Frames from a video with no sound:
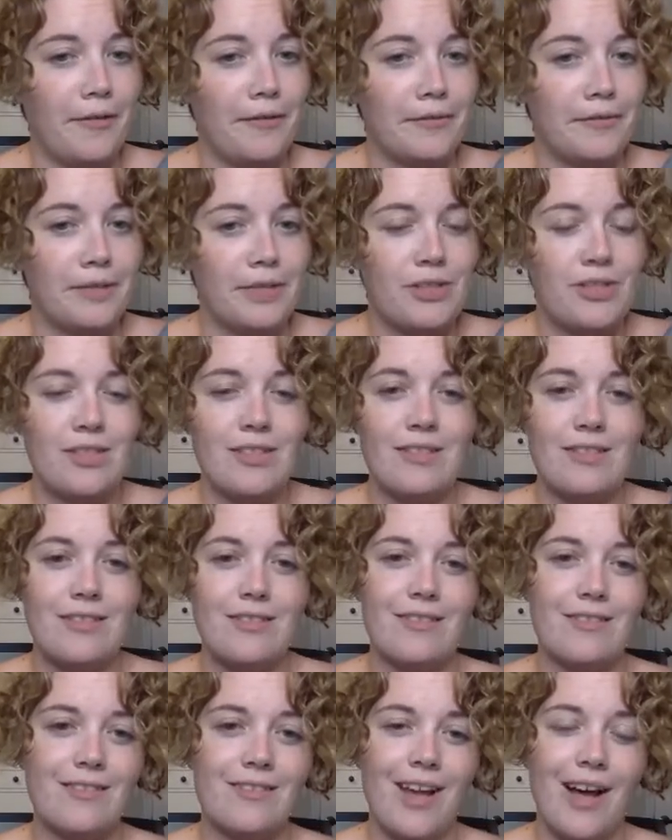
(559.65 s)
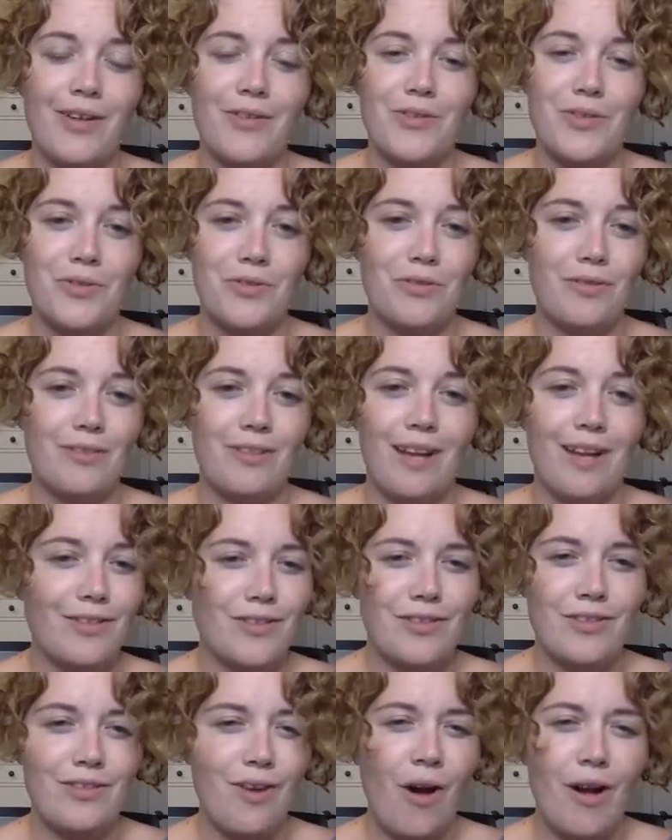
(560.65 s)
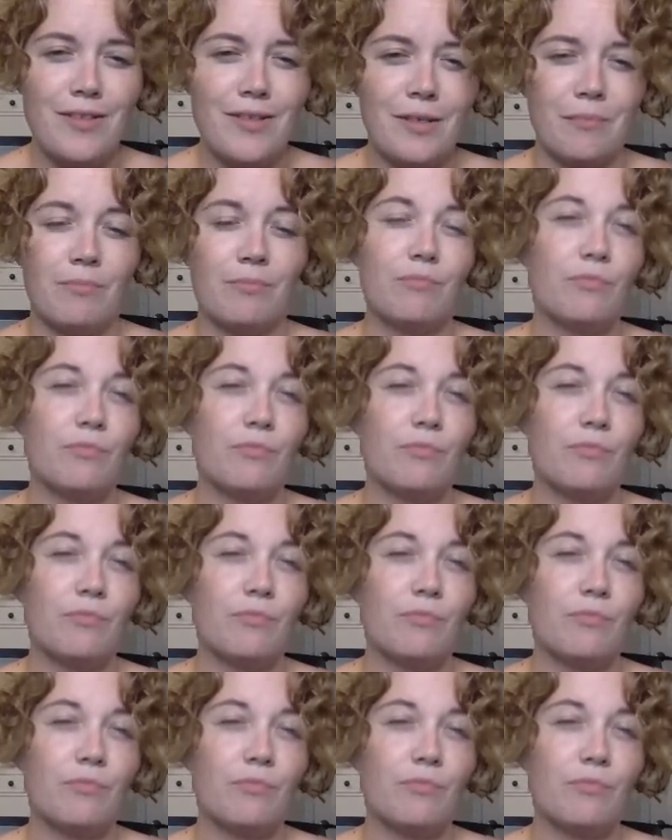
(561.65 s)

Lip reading: which is not awesome.